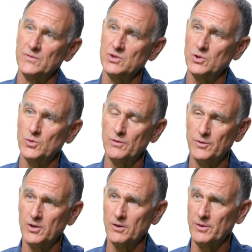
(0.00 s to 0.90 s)
So if
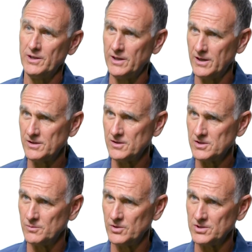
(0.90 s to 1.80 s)
you're going to be in the air
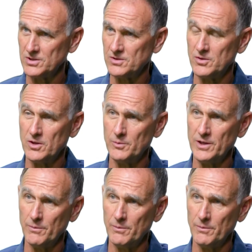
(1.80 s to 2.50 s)
conditioning business and you're going to be in